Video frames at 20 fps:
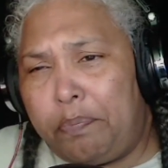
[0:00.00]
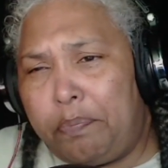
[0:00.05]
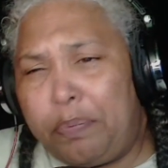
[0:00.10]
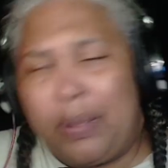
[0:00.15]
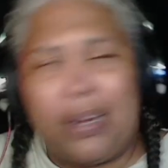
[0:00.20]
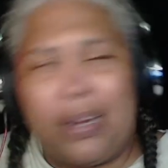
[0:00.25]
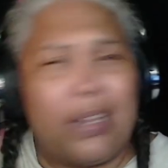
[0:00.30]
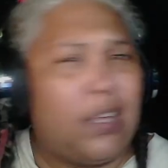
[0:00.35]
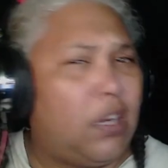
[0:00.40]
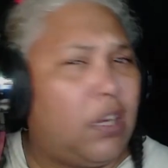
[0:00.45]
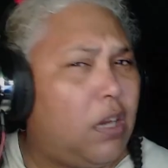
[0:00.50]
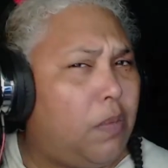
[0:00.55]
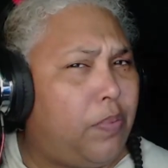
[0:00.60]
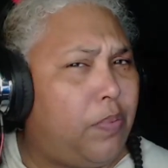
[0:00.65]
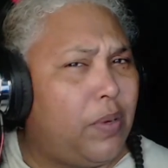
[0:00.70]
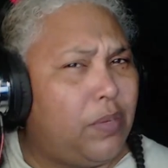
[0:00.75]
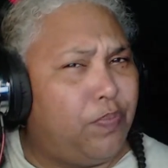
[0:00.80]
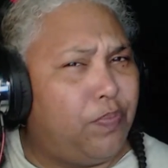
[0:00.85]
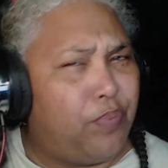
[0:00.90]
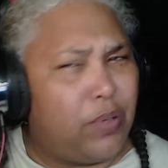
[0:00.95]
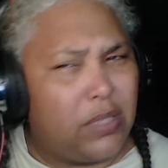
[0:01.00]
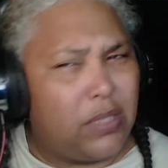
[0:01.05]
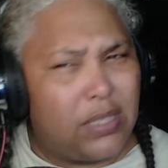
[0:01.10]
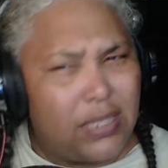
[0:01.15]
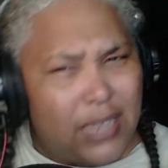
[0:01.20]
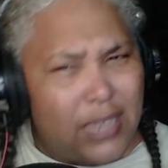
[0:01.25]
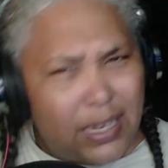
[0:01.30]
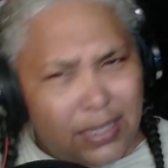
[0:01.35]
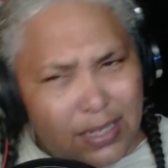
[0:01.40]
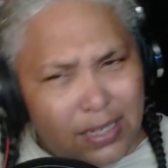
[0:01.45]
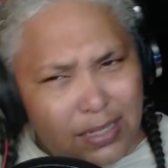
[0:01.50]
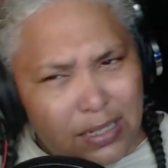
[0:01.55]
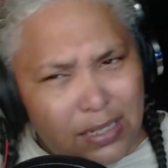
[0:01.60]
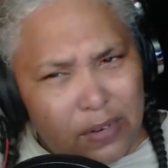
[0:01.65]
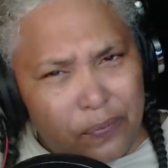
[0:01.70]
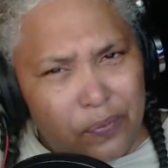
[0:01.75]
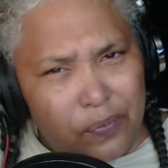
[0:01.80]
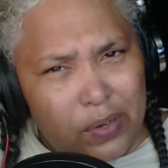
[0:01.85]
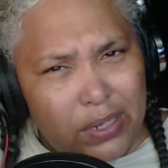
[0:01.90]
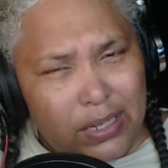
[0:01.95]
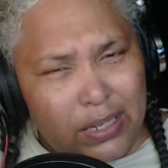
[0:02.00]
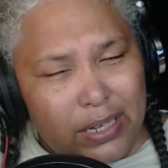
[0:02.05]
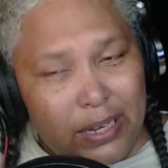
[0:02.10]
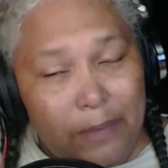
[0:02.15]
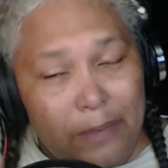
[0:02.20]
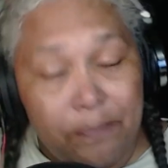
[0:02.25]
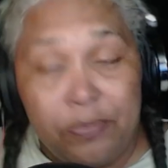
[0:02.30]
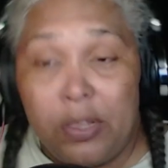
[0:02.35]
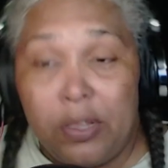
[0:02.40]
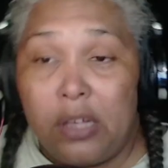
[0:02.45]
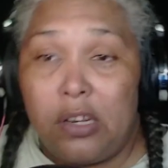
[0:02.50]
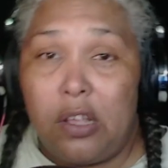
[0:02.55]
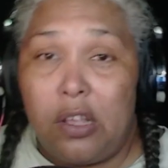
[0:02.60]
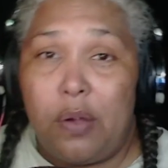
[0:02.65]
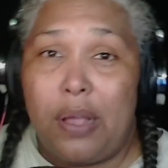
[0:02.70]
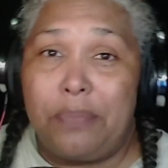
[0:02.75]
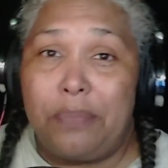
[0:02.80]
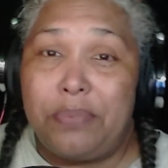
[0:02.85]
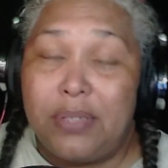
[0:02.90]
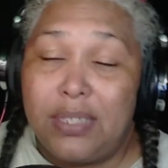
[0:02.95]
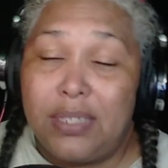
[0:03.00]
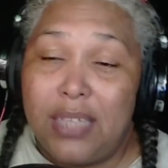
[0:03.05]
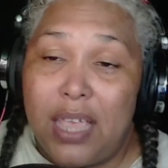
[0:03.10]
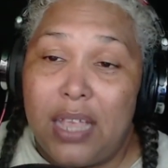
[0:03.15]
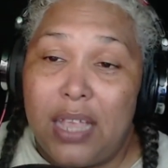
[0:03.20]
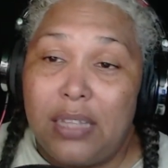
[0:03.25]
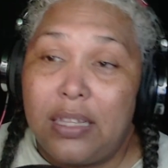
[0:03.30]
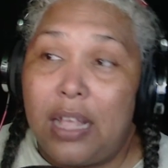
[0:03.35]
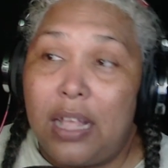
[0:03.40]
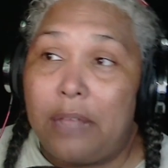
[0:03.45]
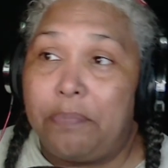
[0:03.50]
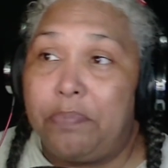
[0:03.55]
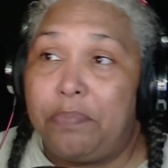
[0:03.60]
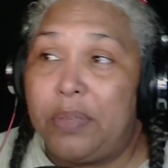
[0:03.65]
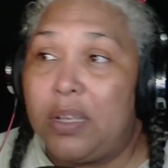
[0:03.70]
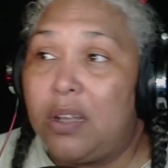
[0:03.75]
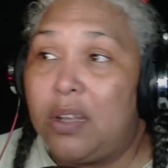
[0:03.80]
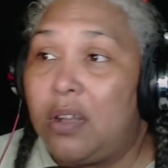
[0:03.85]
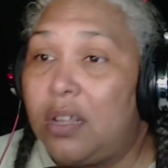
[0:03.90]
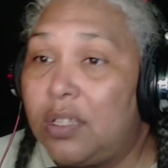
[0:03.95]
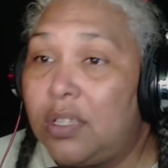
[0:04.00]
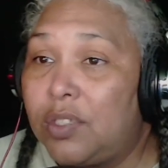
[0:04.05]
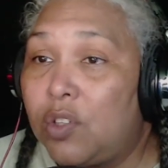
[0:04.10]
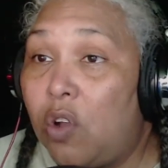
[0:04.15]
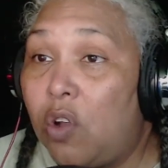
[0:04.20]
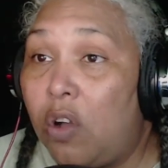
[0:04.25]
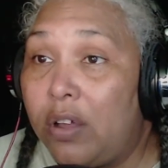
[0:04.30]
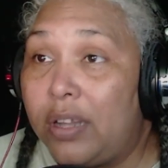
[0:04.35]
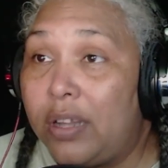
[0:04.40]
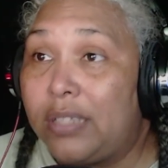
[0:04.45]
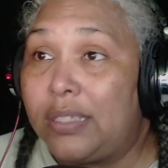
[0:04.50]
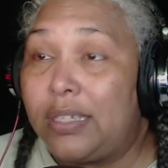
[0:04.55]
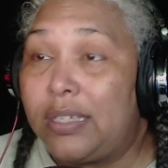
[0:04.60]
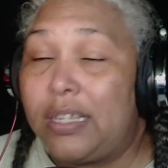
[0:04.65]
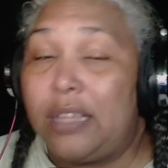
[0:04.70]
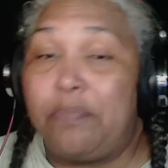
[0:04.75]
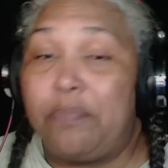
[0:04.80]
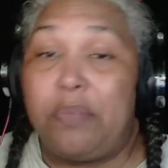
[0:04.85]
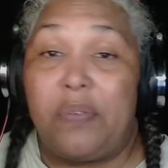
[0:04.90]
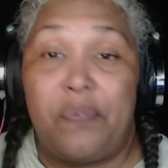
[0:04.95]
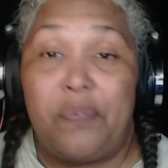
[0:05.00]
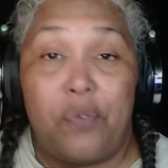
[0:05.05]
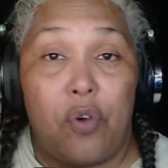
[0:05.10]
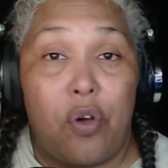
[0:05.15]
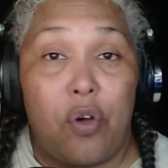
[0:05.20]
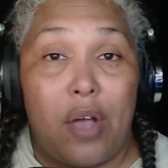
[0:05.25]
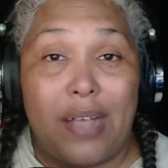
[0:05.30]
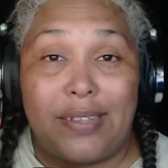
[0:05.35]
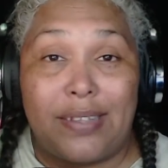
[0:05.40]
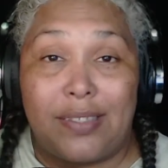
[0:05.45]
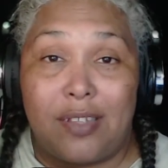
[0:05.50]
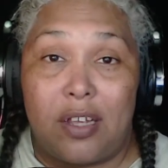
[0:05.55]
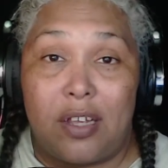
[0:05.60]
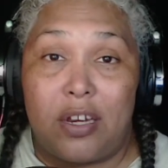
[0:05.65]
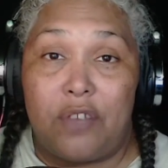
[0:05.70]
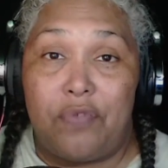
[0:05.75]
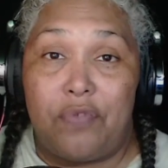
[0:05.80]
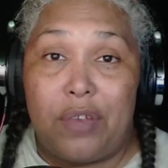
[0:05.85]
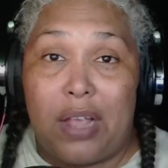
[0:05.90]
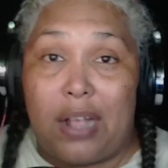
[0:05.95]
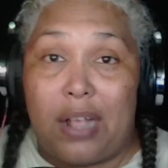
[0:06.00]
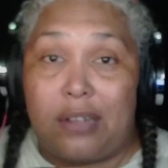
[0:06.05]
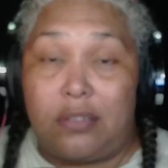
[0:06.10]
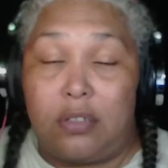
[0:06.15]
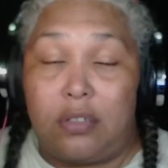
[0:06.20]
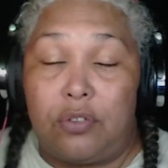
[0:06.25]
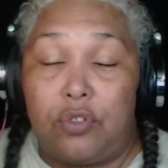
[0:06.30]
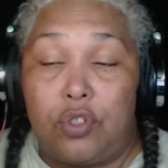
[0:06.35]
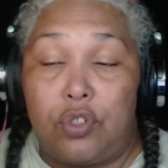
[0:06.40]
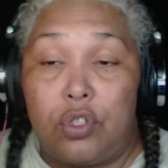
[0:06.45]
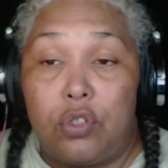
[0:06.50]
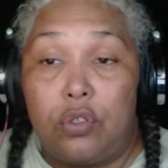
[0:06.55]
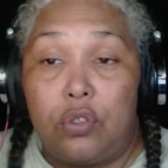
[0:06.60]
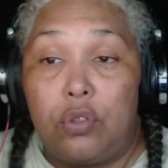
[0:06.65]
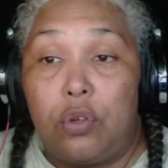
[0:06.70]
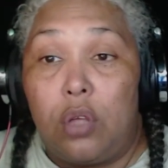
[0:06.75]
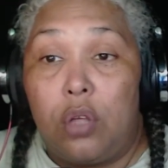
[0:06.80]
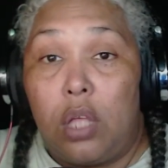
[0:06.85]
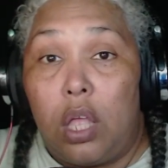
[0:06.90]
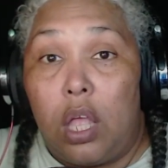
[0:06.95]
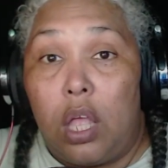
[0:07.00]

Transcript: But it could have been presented differently. Now, I'm saying that because, honestly, before I started reacting to